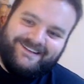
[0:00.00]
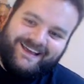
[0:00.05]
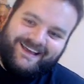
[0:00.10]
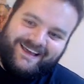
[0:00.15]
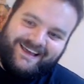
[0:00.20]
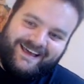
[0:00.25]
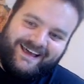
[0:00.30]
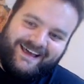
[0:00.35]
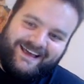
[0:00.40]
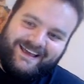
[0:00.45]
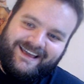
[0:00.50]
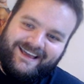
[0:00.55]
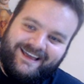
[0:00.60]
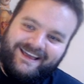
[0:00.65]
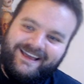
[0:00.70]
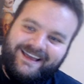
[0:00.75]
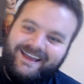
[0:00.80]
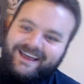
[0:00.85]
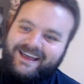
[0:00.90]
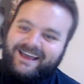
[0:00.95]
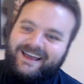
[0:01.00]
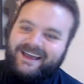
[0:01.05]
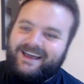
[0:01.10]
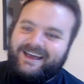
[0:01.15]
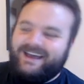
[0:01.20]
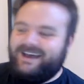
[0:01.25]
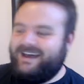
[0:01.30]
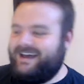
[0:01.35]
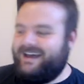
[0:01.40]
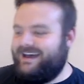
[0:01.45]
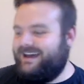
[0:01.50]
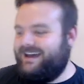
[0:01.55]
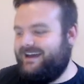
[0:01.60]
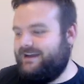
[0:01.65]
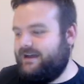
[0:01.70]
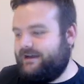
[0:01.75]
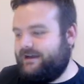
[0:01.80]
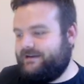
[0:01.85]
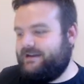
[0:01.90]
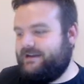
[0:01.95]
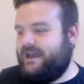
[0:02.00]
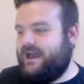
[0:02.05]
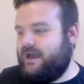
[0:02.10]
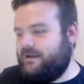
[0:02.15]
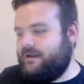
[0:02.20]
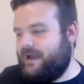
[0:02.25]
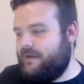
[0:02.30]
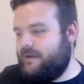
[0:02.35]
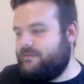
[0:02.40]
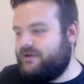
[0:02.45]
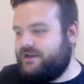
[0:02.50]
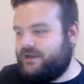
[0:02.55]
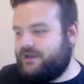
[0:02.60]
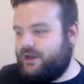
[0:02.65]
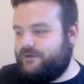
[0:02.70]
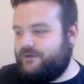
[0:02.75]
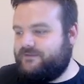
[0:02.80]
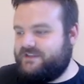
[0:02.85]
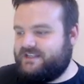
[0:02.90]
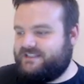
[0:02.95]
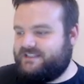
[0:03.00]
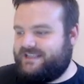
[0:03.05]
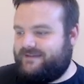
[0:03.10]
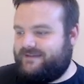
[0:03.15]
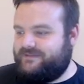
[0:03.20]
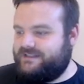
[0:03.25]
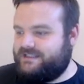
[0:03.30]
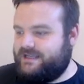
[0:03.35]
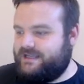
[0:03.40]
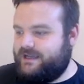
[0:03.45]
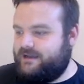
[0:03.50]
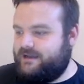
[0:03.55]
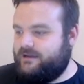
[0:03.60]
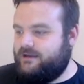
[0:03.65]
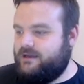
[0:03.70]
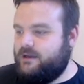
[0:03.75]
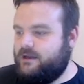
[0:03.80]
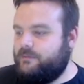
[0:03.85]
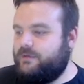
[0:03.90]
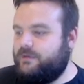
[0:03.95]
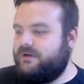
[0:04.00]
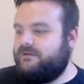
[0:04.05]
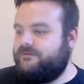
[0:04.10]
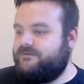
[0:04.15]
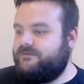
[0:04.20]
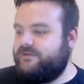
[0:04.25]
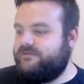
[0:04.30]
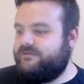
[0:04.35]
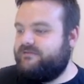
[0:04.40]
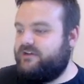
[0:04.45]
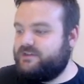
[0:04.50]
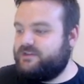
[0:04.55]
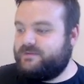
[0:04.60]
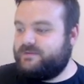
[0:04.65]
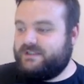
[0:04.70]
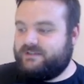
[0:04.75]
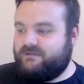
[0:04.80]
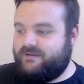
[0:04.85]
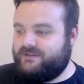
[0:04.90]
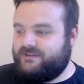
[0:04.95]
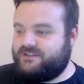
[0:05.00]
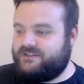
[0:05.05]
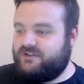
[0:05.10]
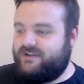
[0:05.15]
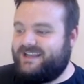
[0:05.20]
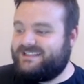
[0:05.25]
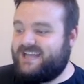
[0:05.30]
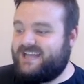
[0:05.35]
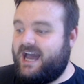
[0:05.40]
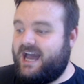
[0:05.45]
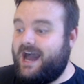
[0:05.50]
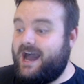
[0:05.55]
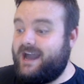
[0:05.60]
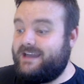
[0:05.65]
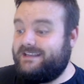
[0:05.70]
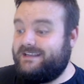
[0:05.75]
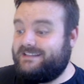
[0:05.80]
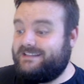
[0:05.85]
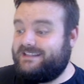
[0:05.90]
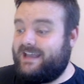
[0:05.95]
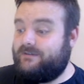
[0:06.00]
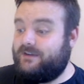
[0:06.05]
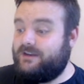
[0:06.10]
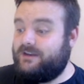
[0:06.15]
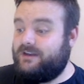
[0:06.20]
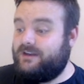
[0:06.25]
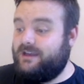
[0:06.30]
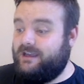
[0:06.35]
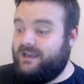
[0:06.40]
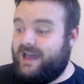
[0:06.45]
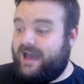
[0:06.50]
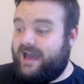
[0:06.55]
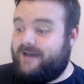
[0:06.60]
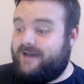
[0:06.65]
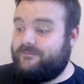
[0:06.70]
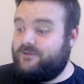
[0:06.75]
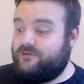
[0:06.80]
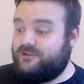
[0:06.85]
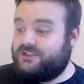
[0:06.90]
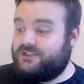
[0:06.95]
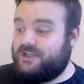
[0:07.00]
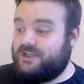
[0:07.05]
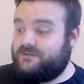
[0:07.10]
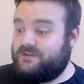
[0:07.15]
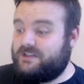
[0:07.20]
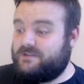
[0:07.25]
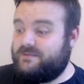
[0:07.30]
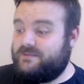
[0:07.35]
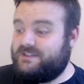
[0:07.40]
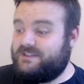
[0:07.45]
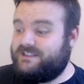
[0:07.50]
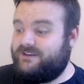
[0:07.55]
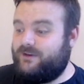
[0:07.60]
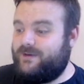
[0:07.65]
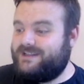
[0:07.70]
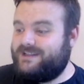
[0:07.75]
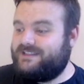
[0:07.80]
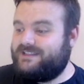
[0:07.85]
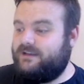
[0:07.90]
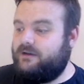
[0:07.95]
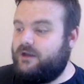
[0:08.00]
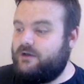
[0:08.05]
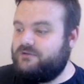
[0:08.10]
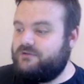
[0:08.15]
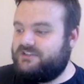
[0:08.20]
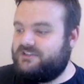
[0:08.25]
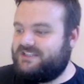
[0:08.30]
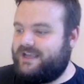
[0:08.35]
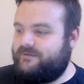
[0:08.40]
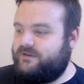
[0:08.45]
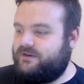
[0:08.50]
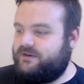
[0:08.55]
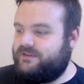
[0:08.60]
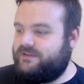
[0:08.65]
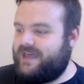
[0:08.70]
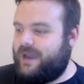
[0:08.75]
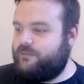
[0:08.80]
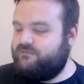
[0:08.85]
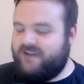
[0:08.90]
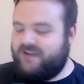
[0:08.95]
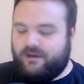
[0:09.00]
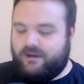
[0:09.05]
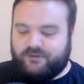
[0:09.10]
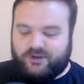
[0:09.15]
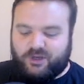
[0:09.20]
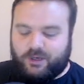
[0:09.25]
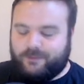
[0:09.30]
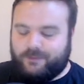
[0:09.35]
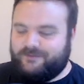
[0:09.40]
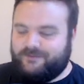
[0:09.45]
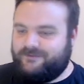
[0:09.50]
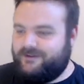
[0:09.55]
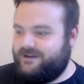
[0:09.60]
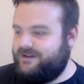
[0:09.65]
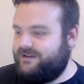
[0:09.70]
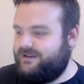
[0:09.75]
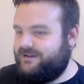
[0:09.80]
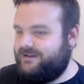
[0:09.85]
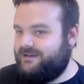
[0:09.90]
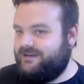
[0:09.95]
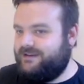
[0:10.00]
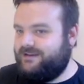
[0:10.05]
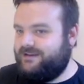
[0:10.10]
uh, okay, now nah, I'm going to go for the sevens here. But for Husband to River Song, it's a high seven. And for Return of Dr. Mysterio, it's a low seven that I'm rounding up for